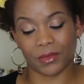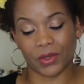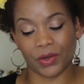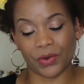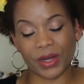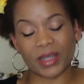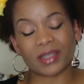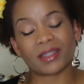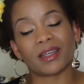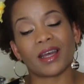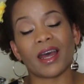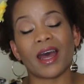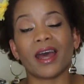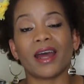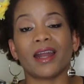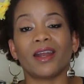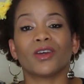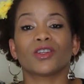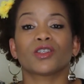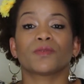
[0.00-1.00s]
greater
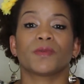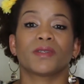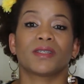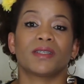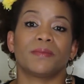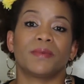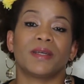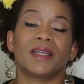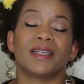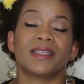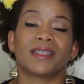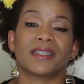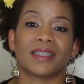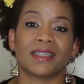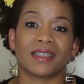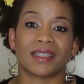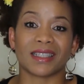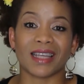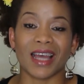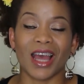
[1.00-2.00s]
hair loss
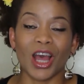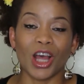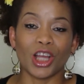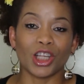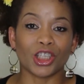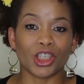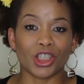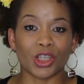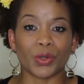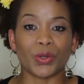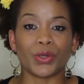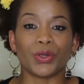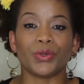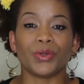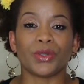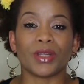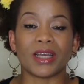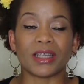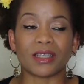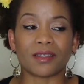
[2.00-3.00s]
possibilities. So
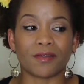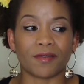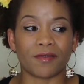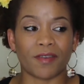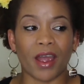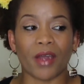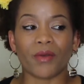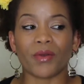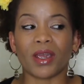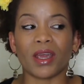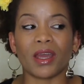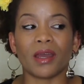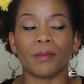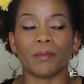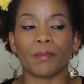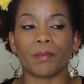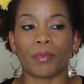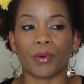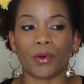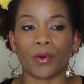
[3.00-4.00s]
it's very
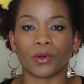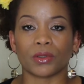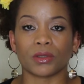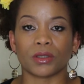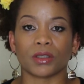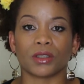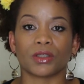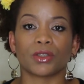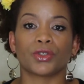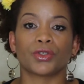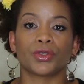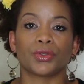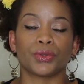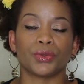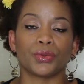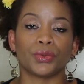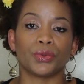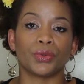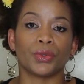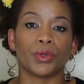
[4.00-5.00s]
important
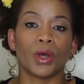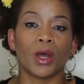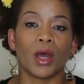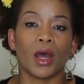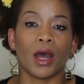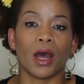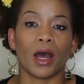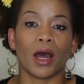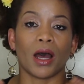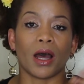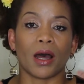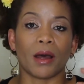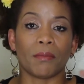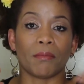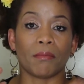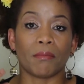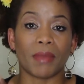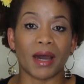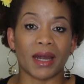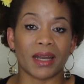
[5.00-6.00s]
to
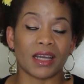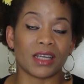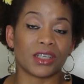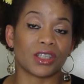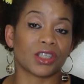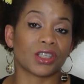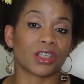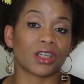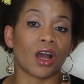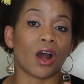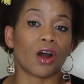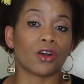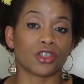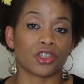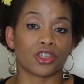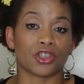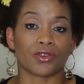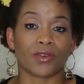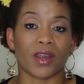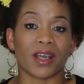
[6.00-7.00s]
manage our
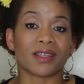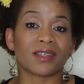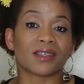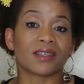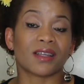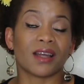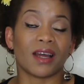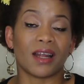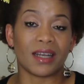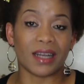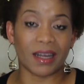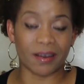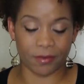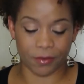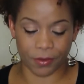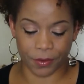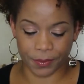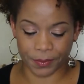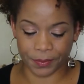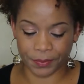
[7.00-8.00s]
stress
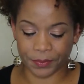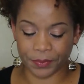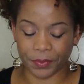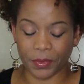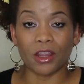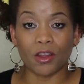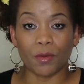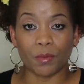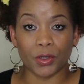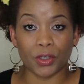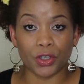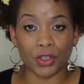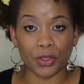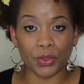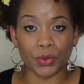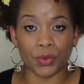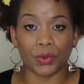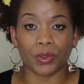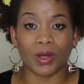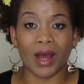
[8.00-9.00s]
level. Number
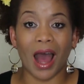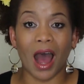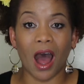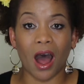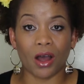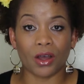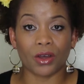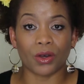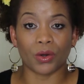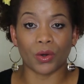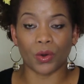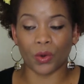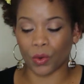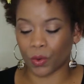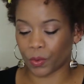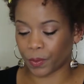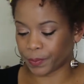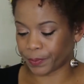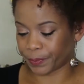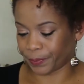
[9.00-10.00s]
2,
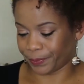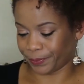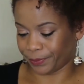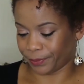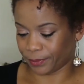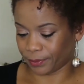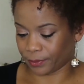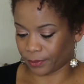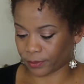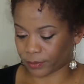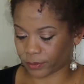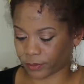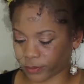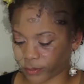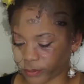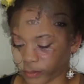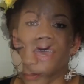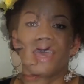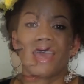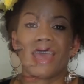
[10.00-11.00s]
alcohol.
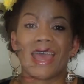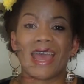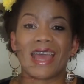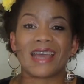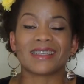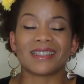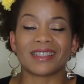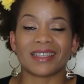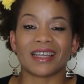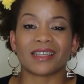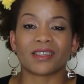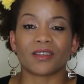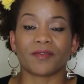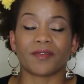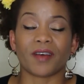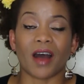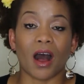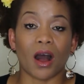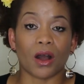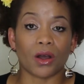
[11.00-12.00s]
Excess
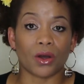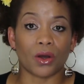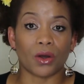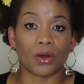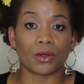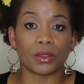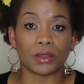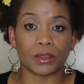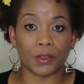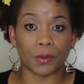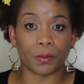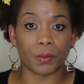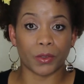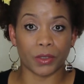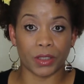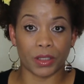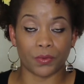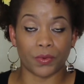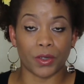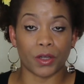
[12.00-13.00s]
of alcohol in the
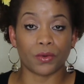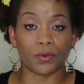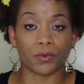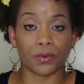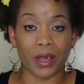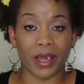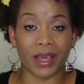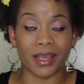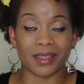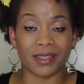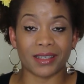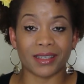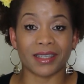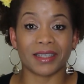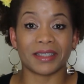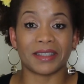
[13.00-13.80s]
body will raise